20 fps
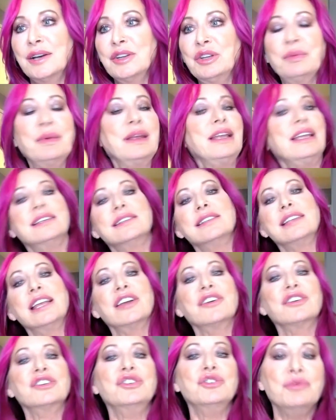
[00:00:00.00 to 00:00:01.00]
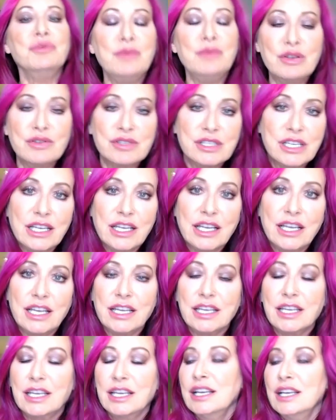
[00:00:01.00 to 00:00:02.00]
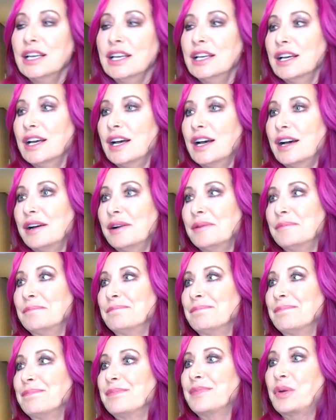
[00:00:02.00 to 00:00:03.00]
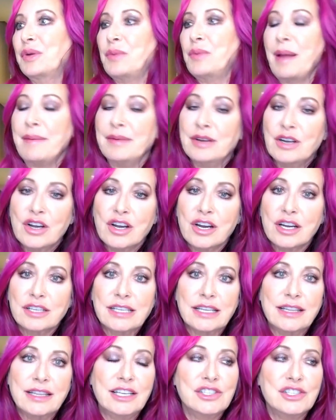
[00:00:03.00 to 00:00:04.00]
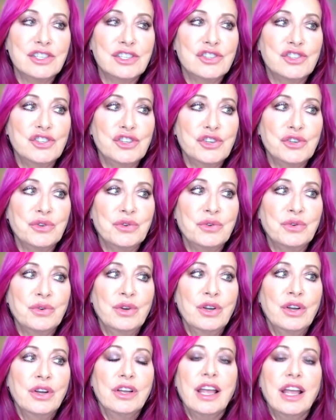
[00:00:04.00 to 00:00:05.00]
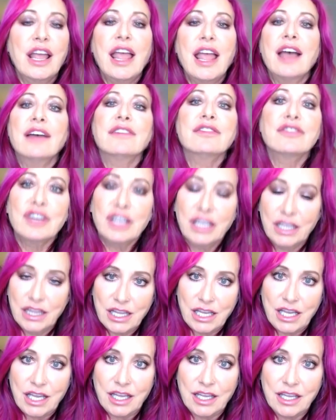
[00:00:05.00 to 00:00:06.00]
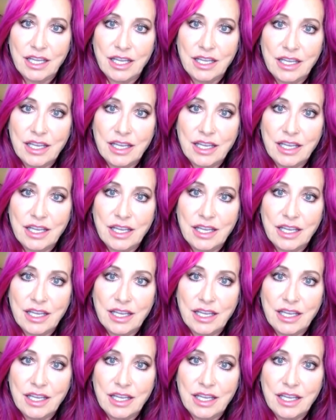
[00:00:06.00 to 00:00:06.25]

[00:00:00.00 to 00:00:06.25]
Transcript: You'll be hearing new music, the webinars, like they just do everything